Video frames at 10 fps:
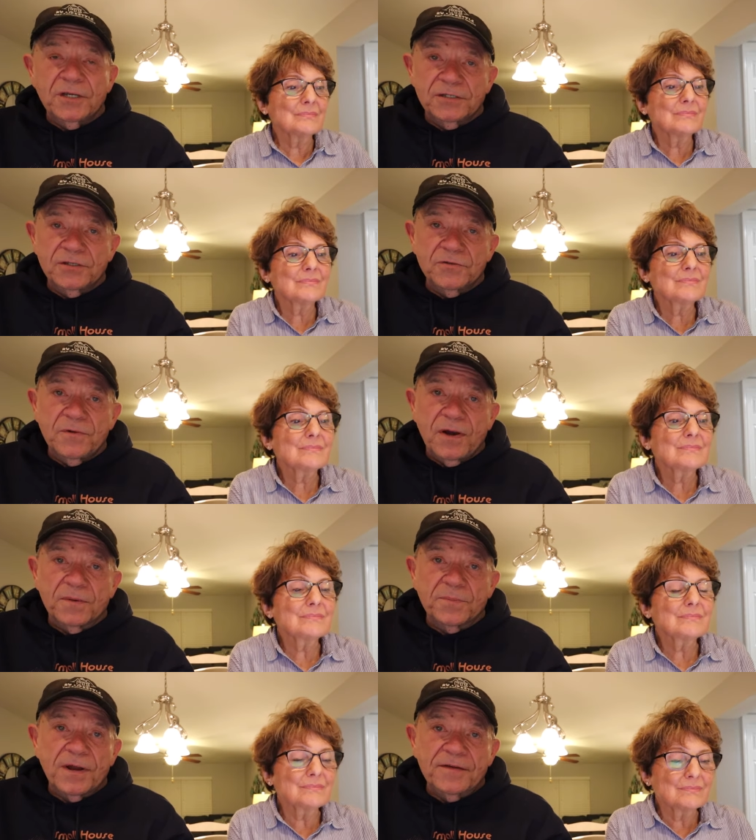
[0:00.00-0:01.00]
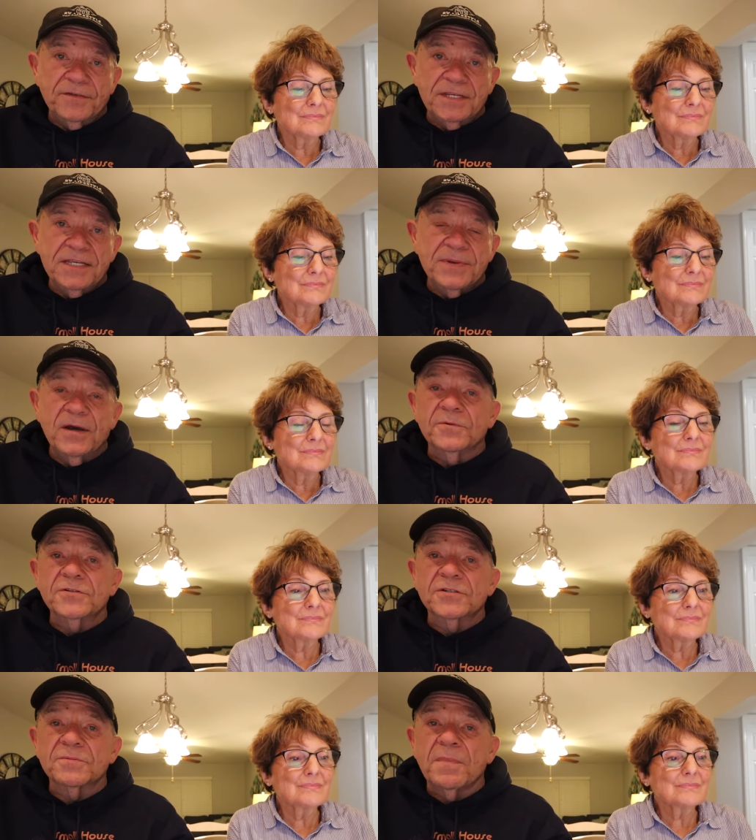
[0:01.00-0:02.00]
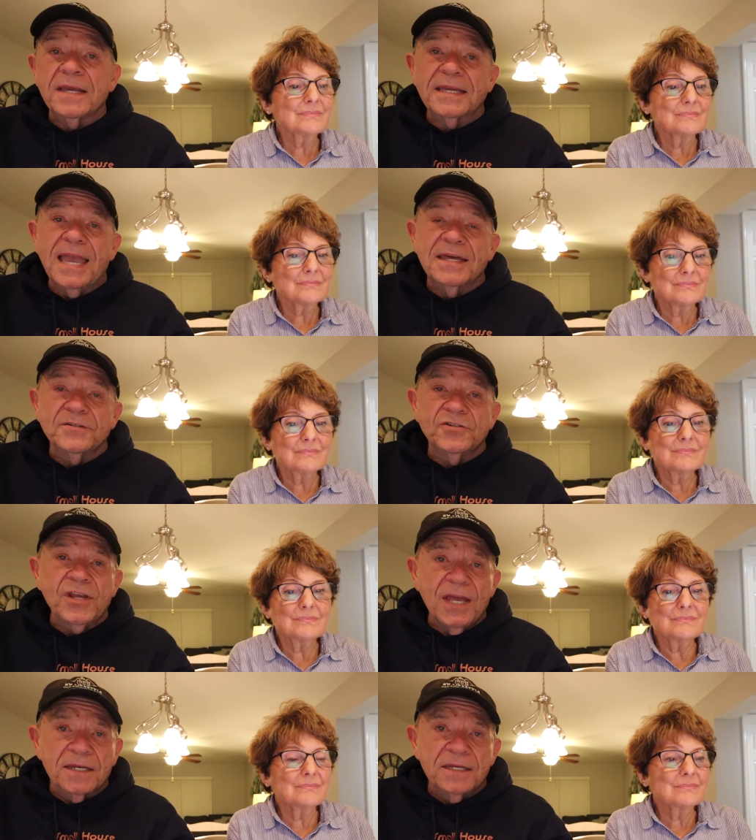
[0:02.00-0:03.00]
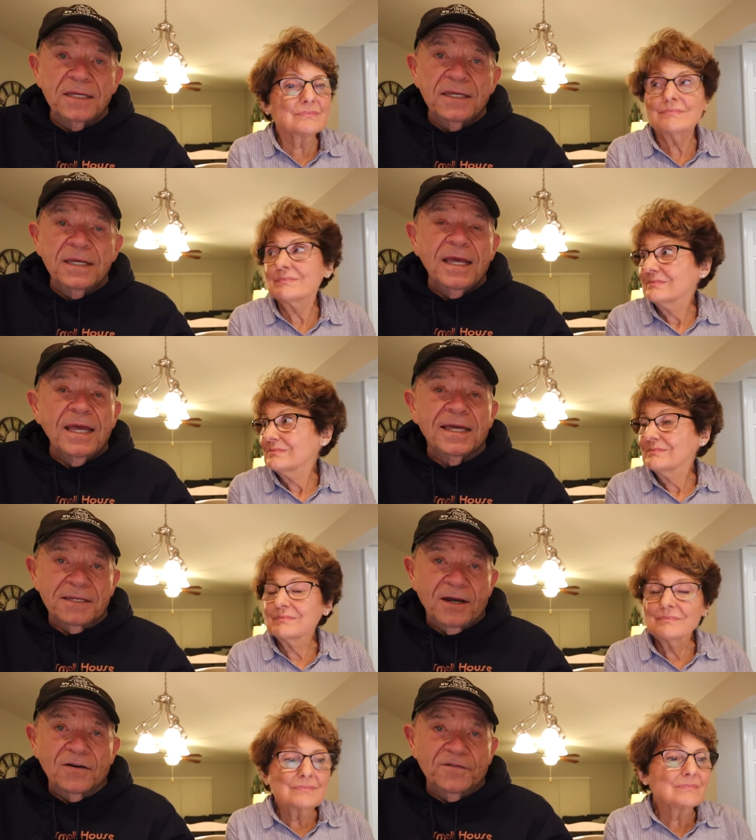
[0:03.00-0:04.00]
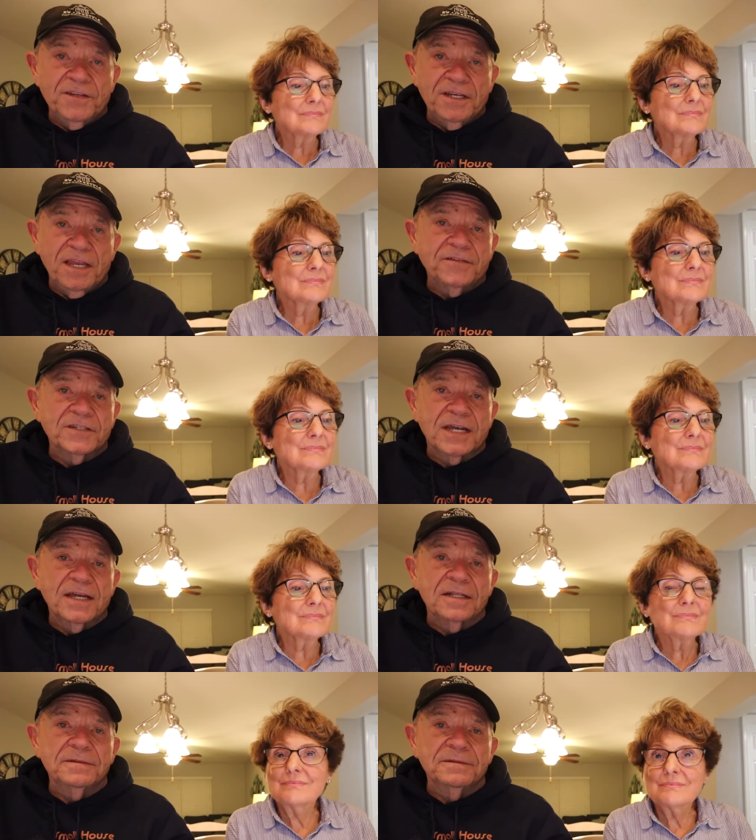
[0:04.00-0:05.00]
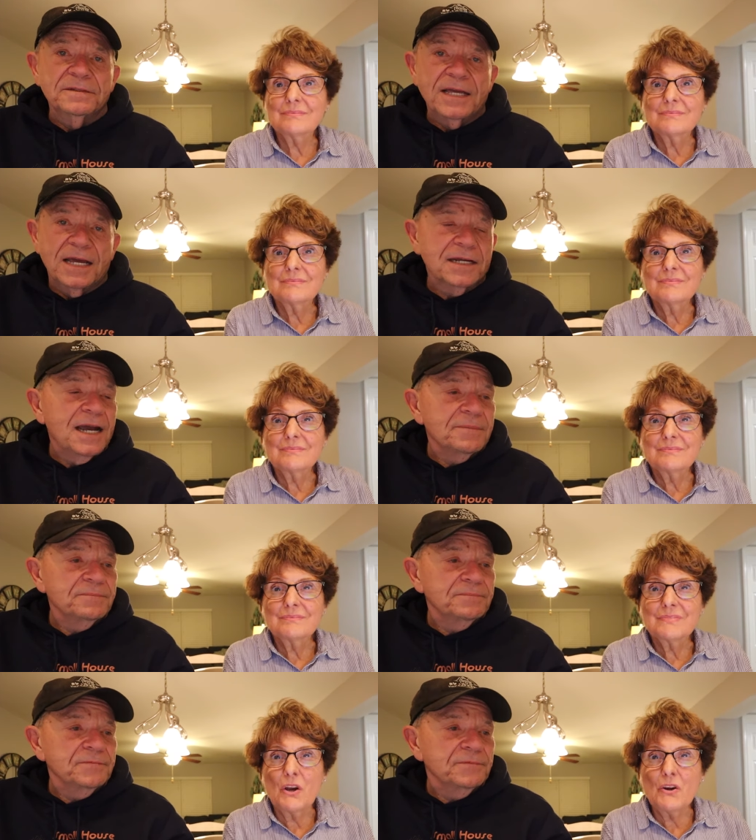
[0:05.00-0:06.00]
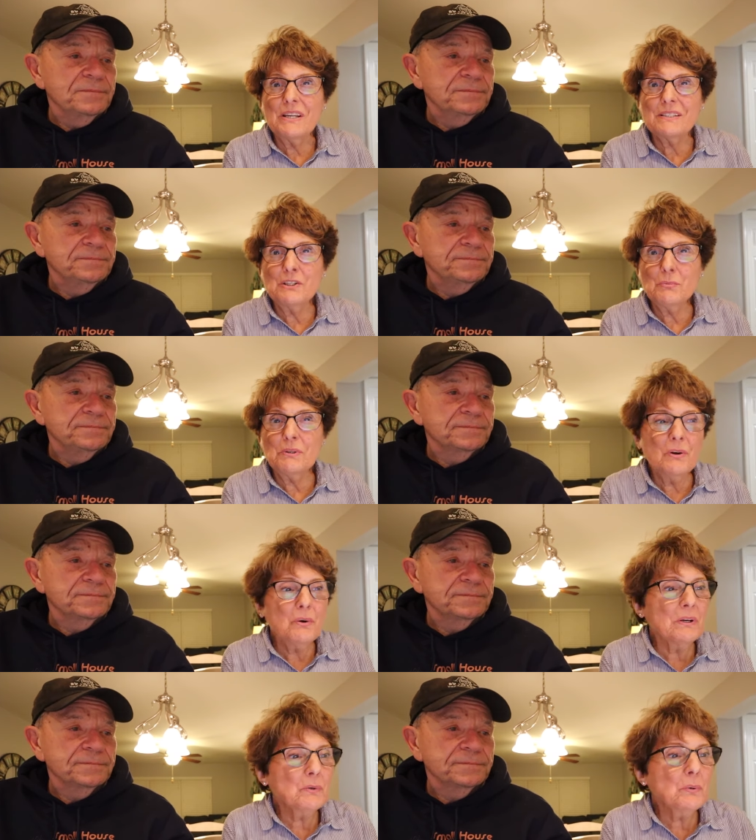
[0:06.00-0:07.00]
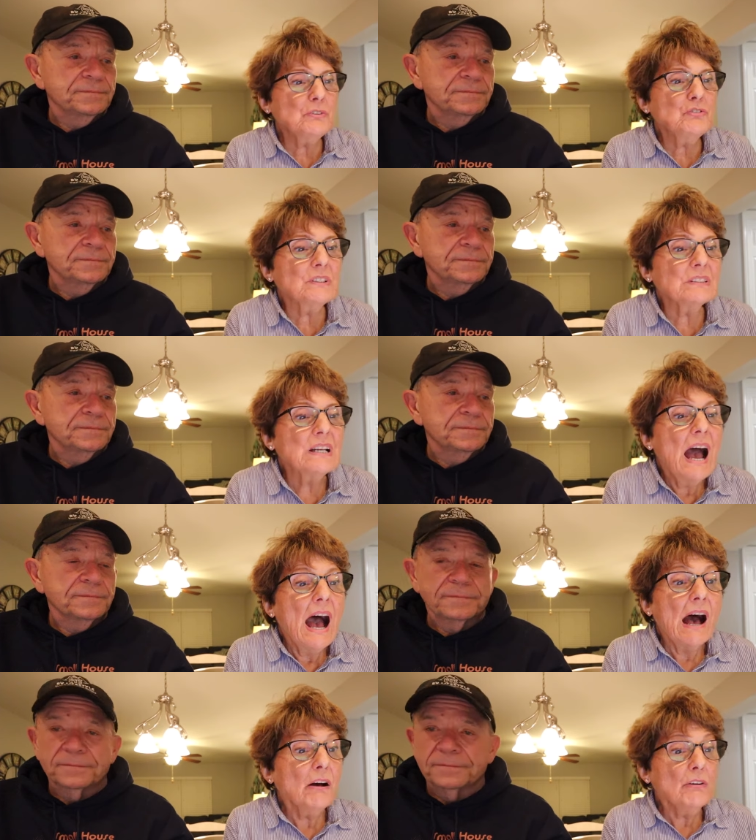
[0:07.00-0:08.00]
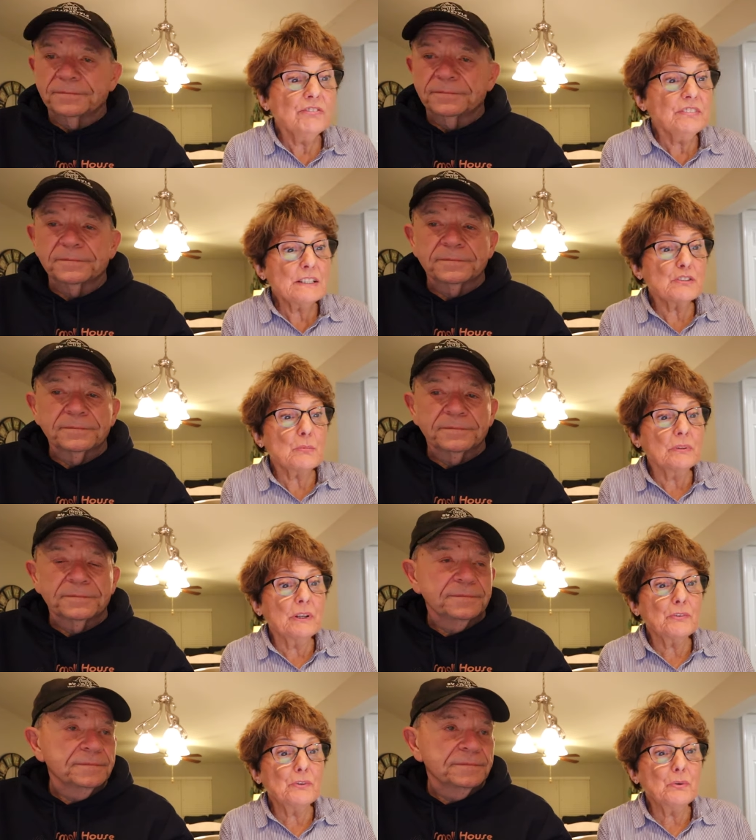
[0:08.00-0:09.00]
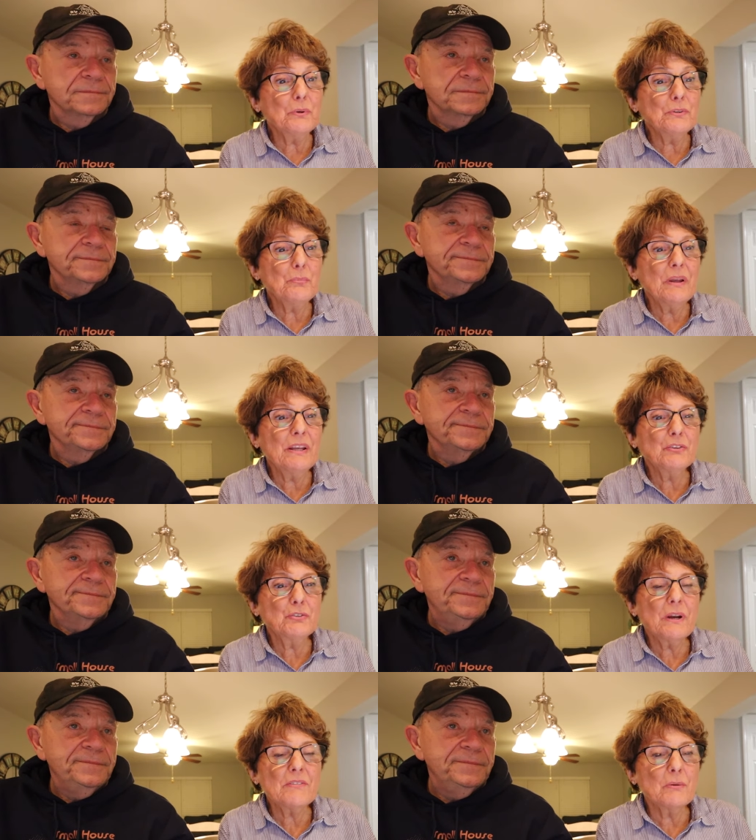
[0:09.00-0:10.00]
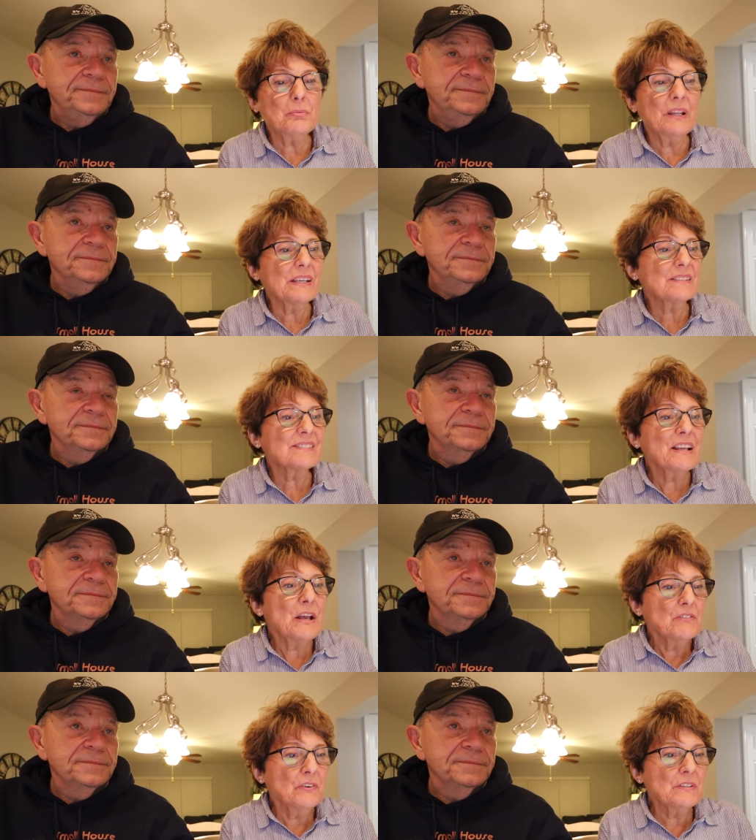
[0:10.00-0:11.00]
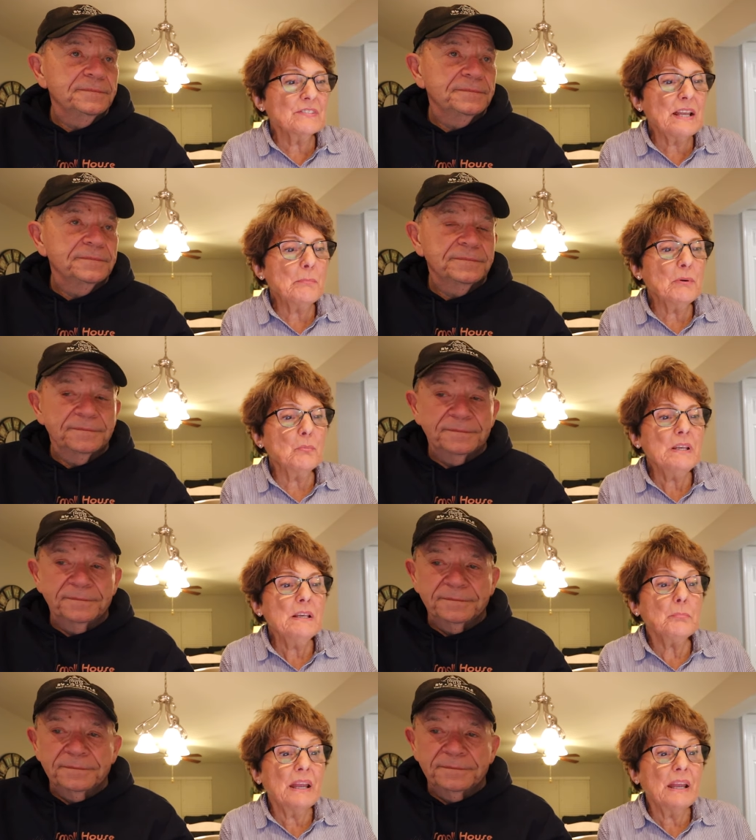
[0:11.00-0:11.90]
Speaker 1: us through our private email, which is Mike and Jen at R V Lifestyle dot com.
Speaker 2: All right, here we go. Our question. How flexible are you when you make your travel plans? For example, we have